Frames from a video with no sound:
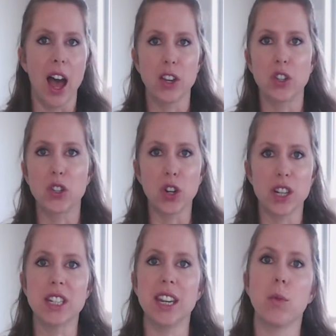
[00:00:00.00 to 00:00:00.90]

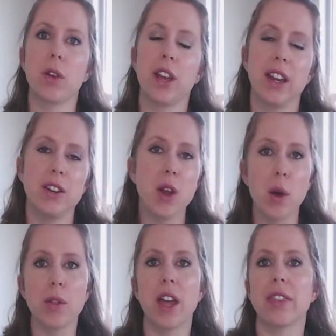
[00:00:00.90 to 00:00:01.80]
certainty where they
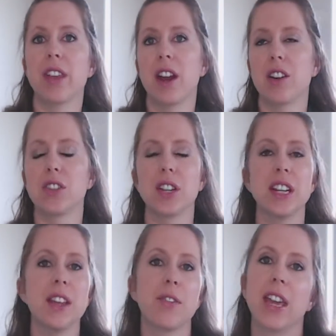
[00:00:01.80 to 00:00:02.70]
know that they're
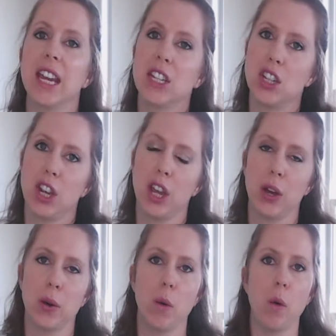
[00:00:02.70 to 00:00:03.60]
significant to you
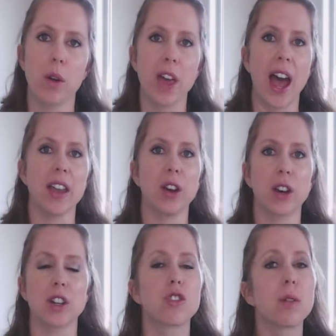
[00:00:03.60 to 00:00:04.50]
or that you're
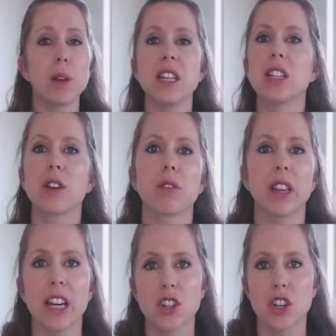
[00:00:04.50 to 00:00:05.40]
contributing to the
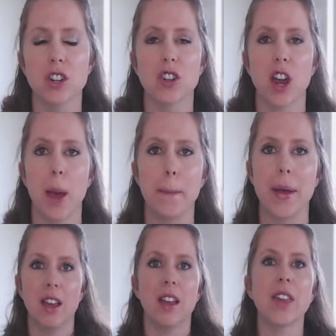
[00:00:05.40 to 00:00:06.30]
relationship,
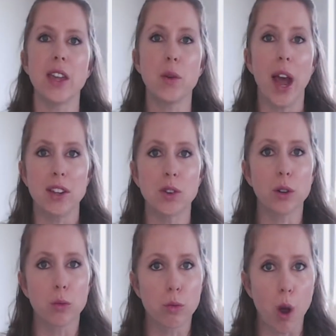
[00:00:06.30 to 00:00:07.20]
that you guys are
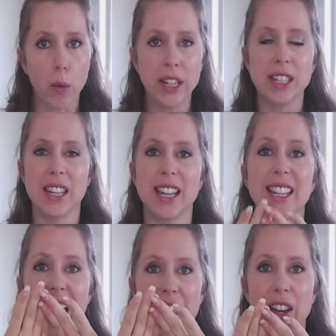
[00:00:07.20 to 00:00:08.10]
growing
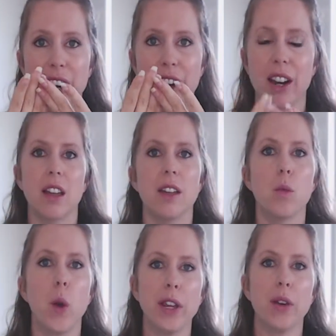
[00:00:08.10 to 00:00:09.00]
together,
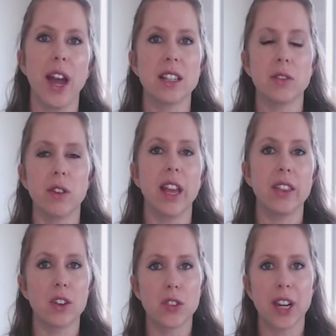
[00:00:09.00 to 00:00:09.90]
when you guys feel like
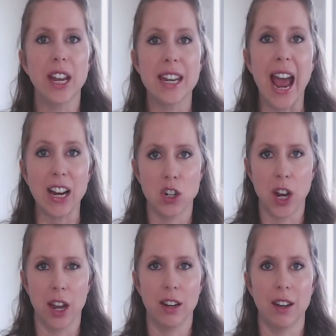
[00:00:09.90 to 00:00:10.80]
there's a
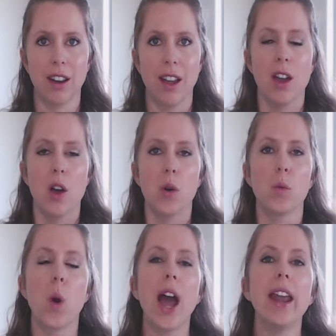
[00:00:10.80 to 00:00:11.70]
connection.
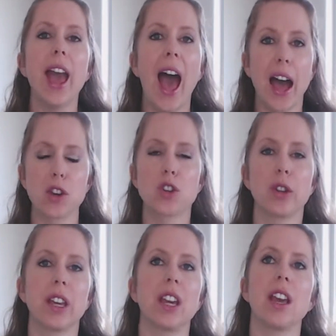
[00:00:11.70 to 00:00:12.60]
What
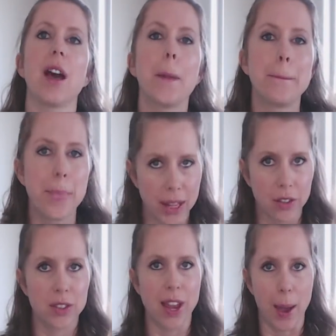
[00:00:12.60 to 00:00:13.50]
actually
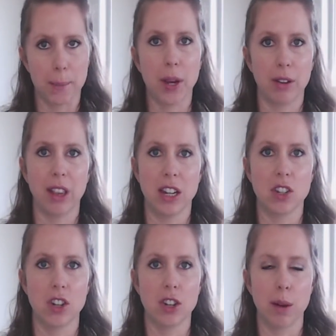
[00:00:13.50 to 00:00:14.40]
builds up your
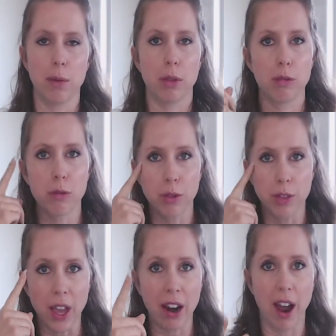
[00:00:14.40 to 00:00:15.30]
relationship through
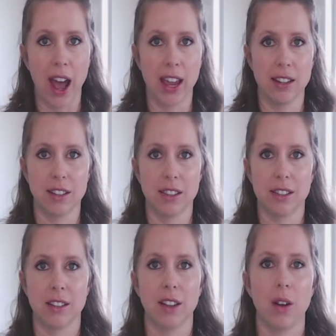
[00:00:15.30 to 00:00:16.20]
their eyes,
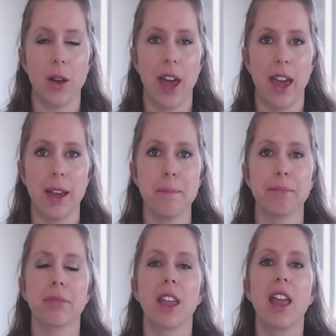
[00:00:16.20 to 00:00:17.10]
okay?
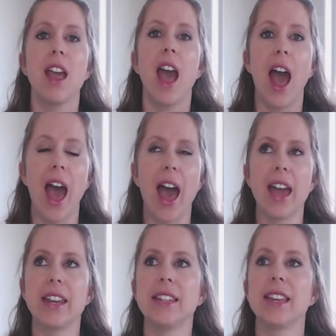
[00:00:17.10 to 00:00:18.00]

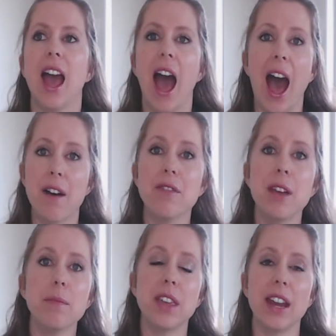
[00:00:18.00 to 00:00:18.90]
And have
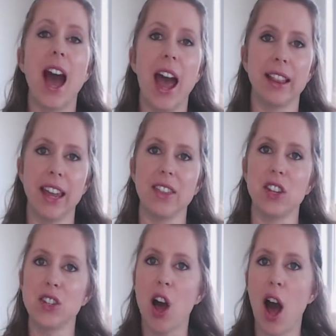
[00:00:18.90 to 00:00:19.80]
them then highlight the
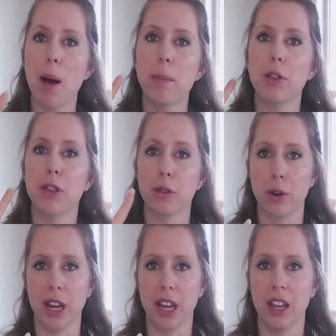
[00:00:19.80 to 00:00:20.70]
top
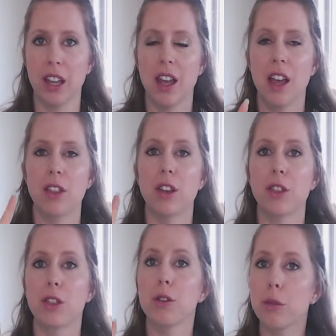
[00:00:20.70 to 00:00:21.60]
3. The
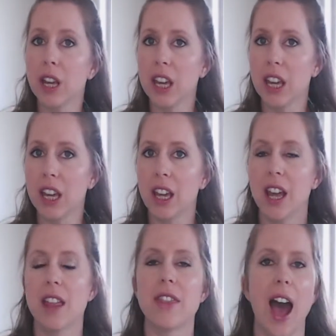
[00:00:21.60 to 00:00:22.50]
3
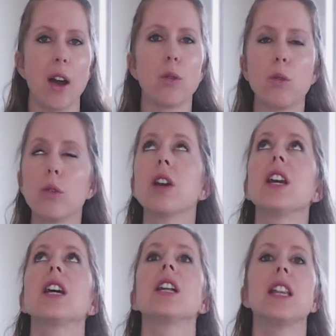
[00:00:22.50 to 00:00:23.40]
that
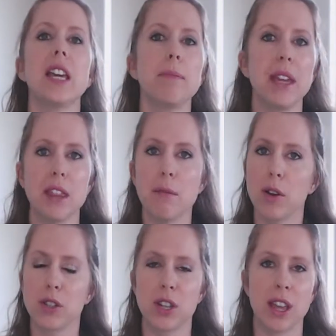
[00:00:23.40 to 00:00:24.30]
really mean the
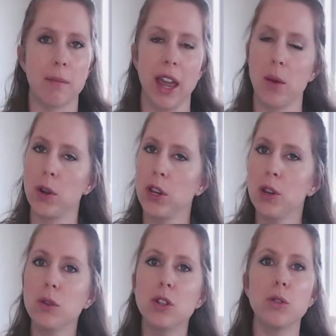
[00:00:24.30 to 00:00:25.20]
most to them. Like when
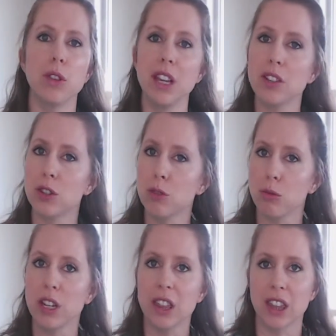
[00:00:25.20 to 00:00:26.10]
you do these
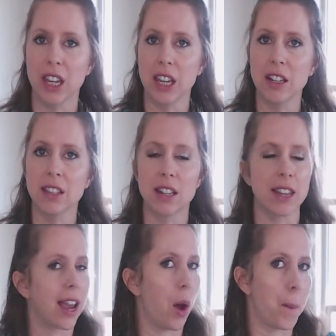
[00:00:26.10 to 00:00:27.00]
3 things, it's
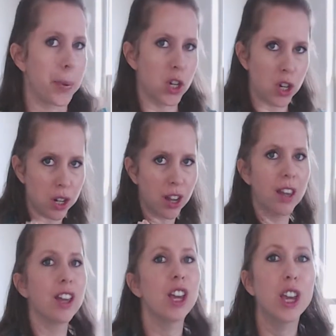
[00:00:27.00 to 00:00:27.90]
like a
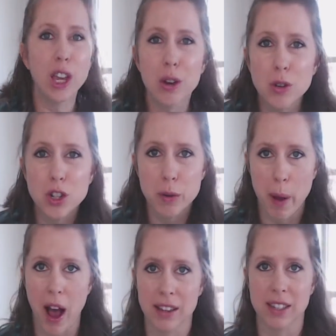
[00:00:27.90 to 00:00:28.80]
huge
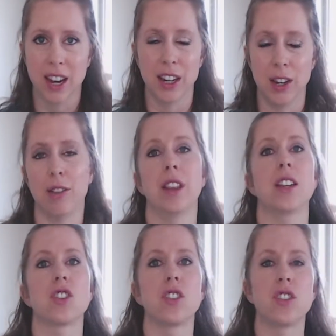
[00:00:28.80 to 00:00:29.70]
deposit in your
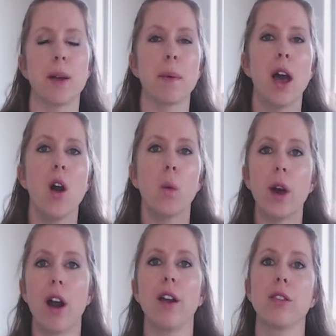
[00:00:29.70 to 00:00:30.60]
relationship. What
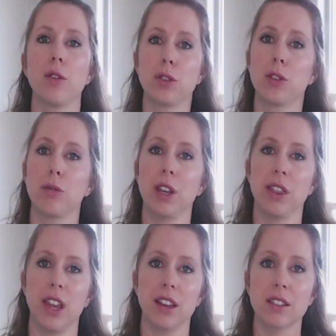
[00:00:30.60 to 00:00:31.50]
are those 3
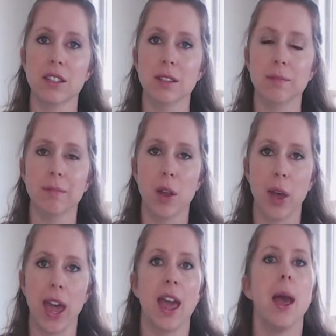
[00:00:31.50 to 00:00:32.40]
things?
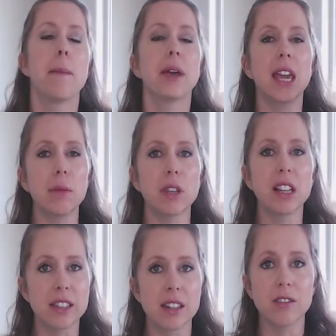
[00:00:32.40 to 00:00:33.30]
Okay, but keep the
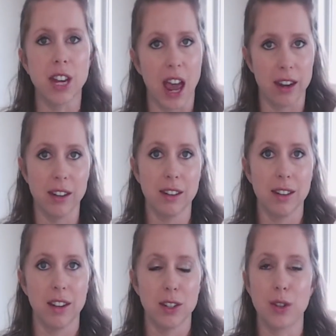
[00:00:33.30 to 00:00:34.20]
list of 10
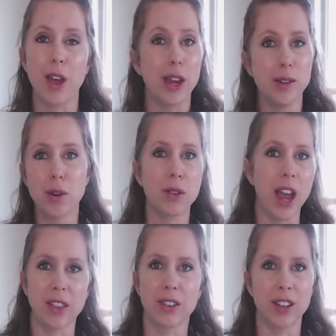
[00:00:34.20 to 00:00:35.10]
so that you know the
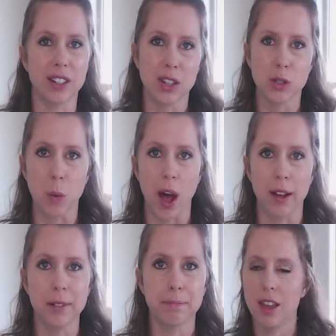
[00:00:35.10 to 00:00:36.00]
other things as well.